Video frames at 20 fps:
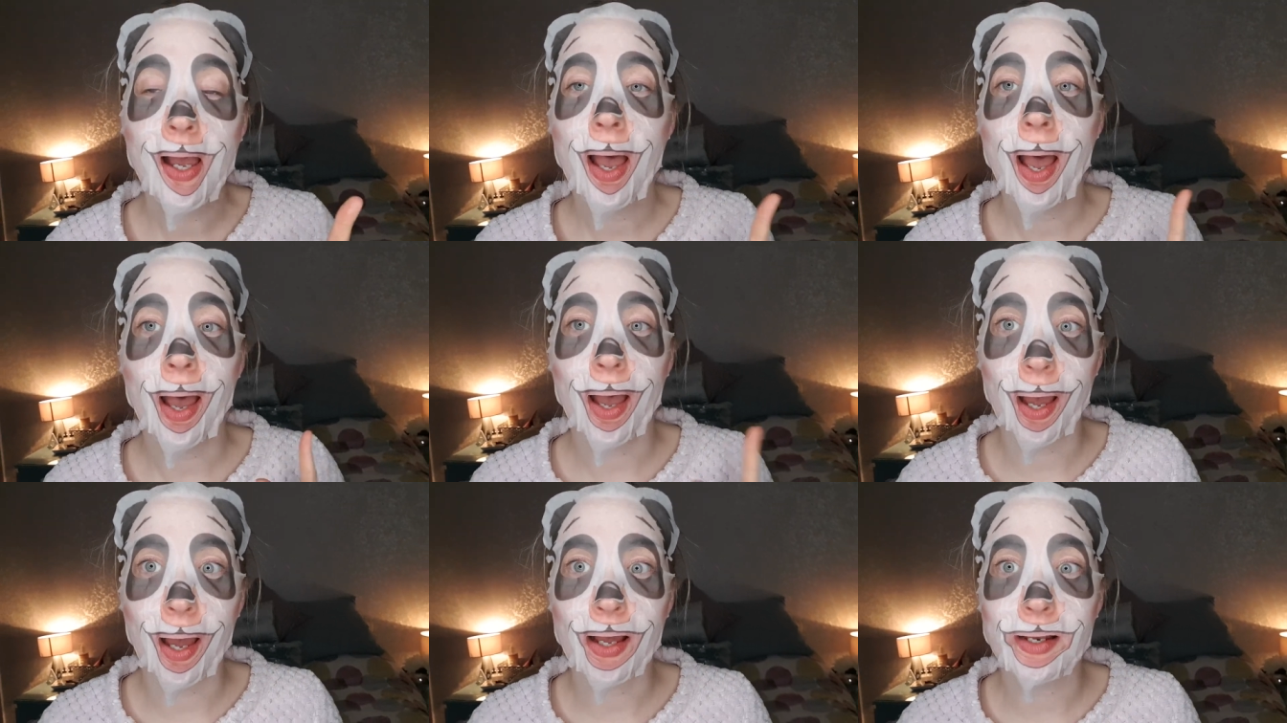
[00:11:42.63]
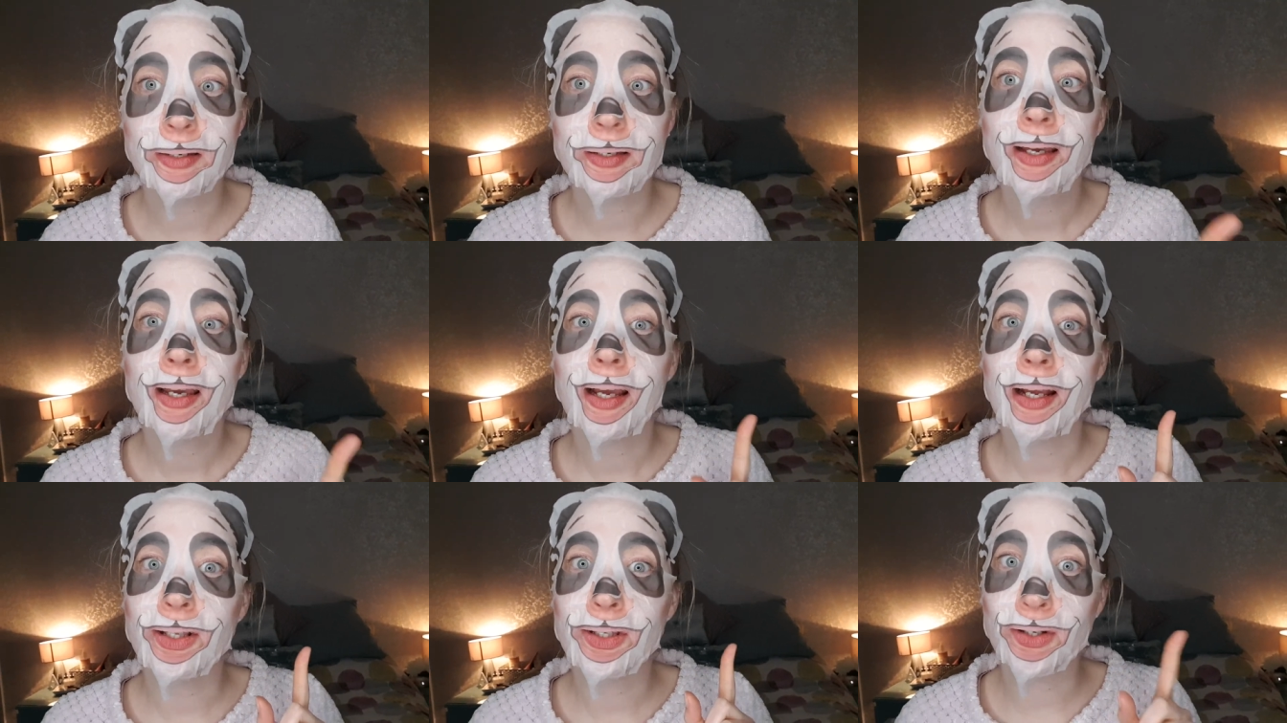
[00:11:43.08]
and
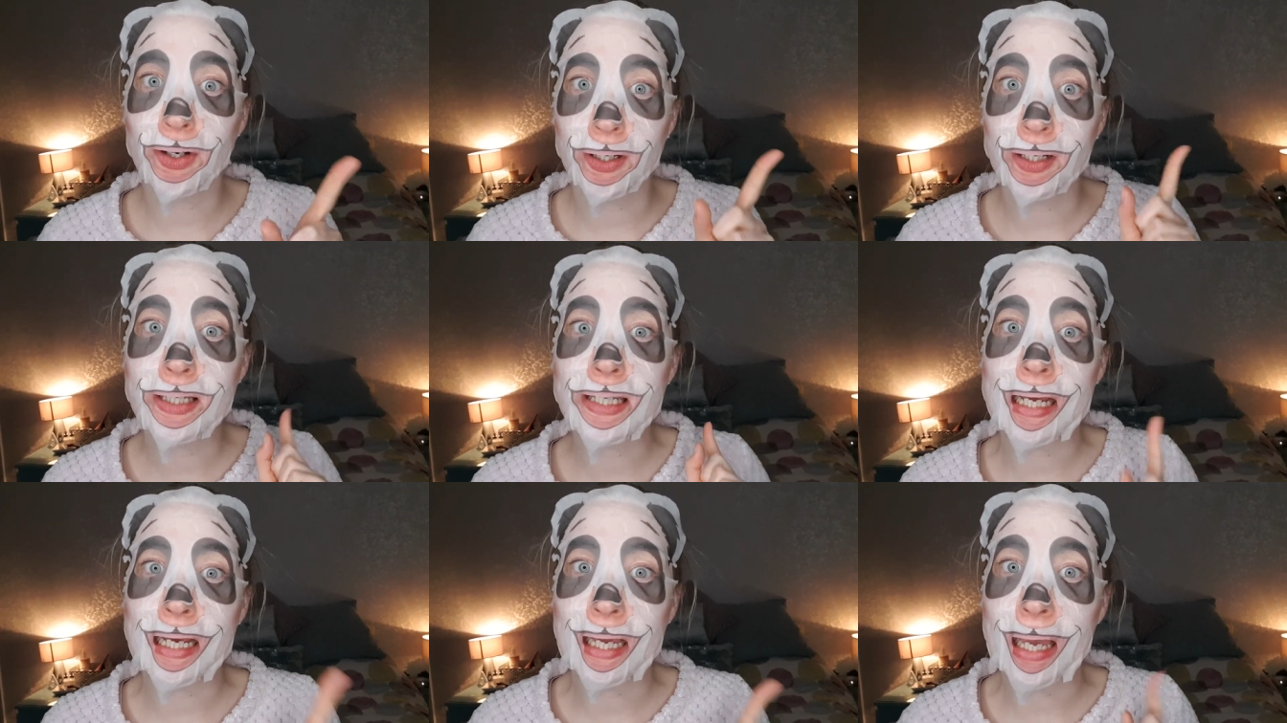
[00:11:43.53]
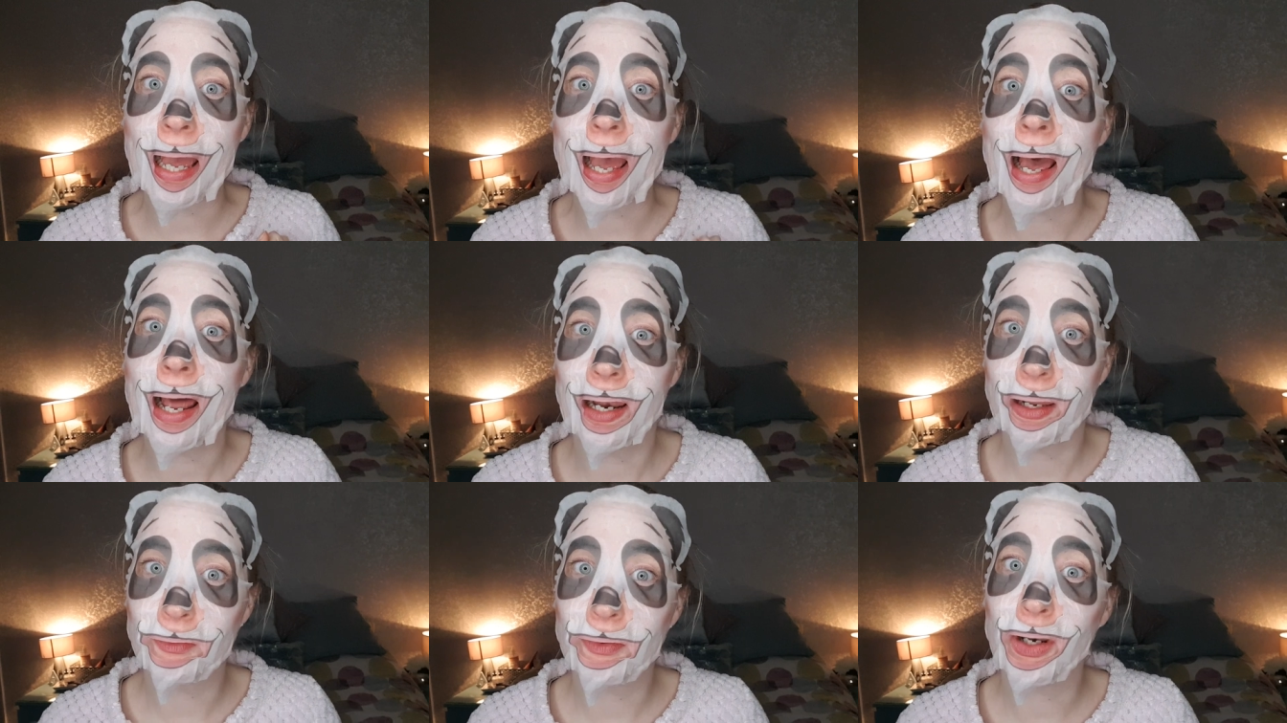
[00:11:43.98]
it's going to take a
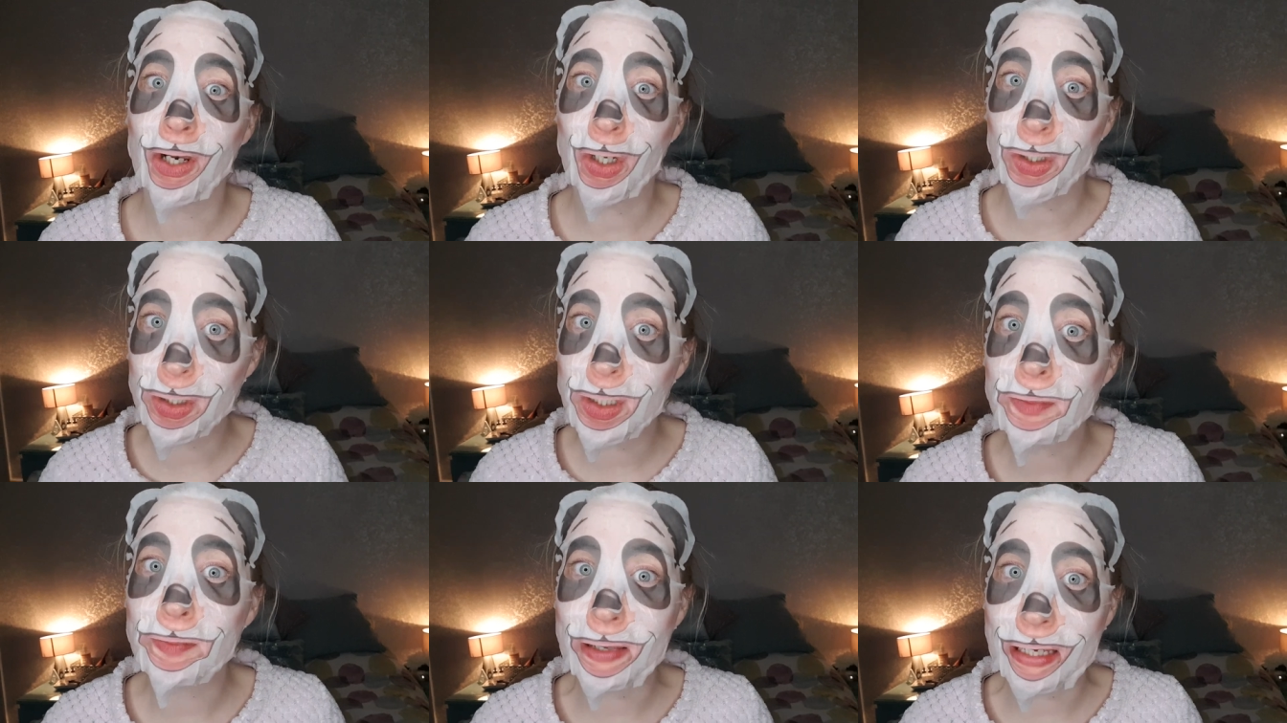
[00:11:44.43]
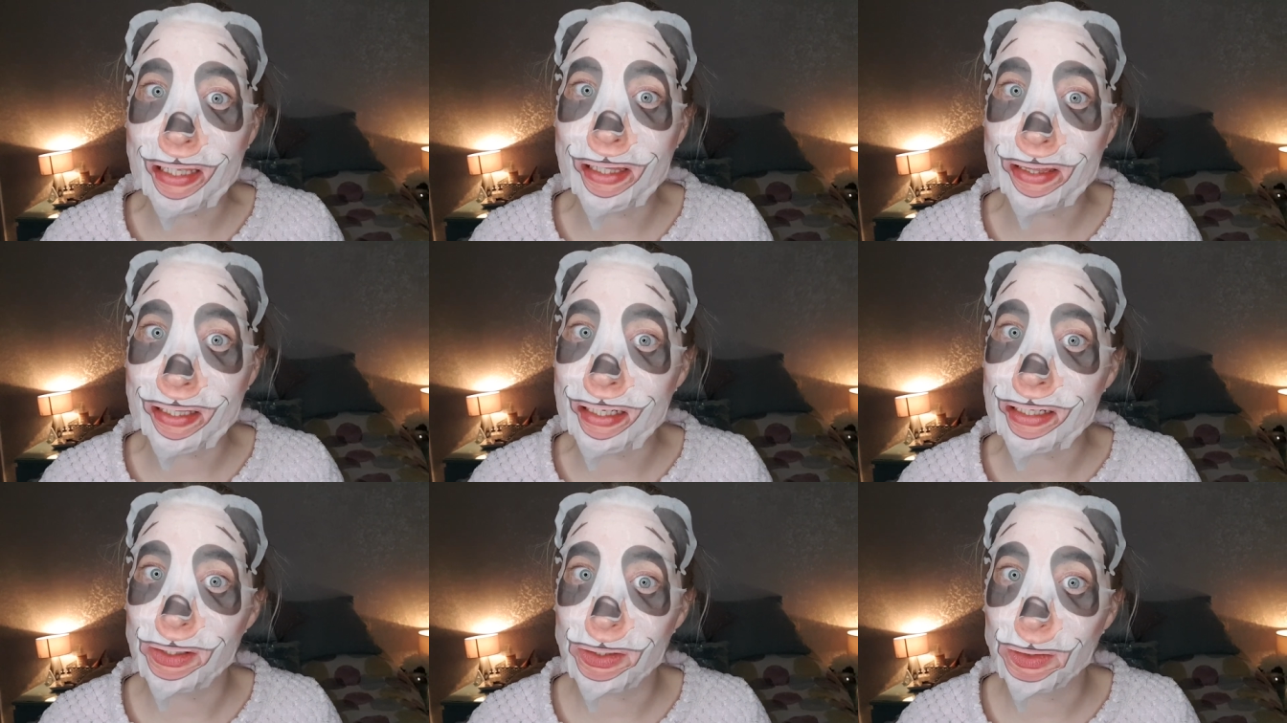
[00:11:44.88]
hell of a lot to beat
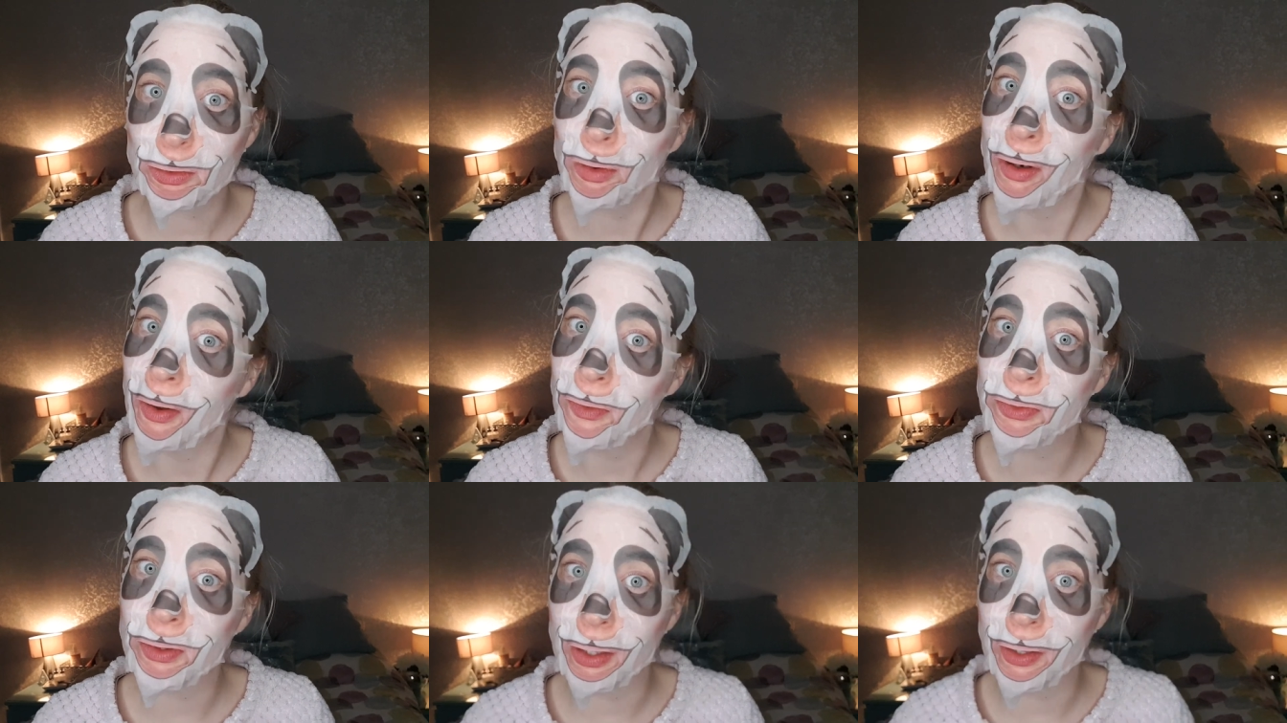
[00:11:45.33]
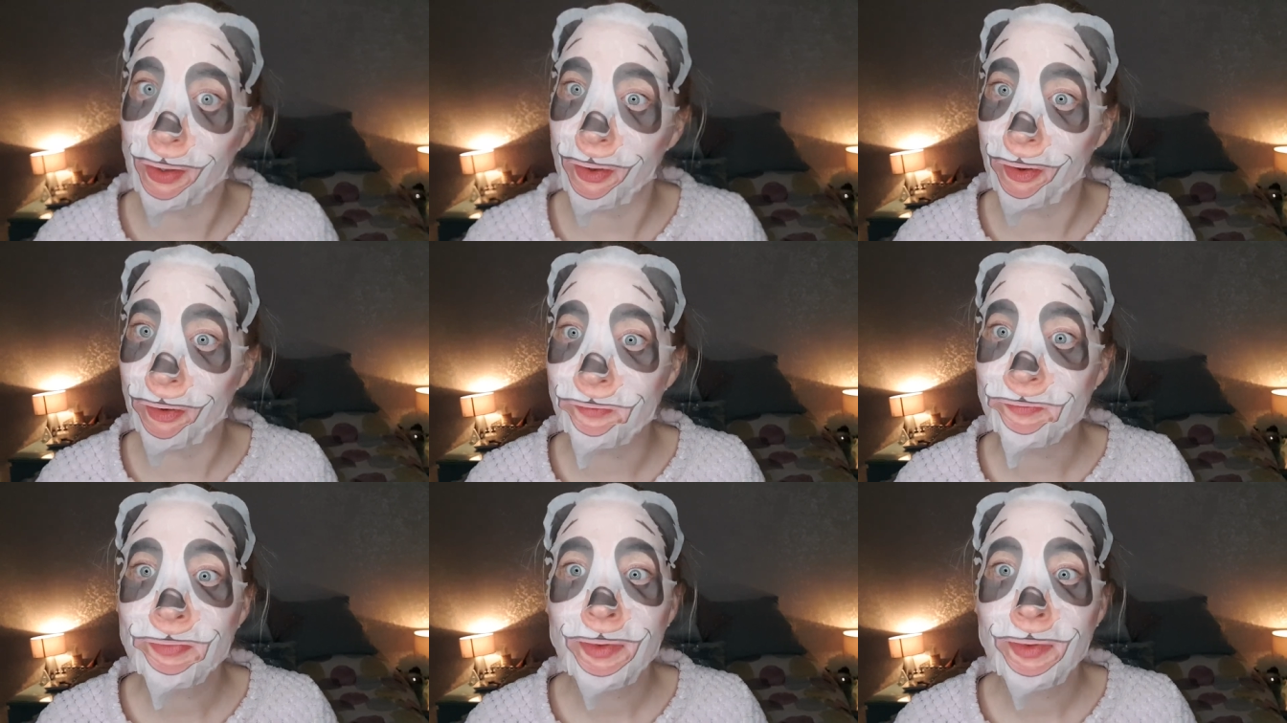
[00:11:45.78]
this throughout the year.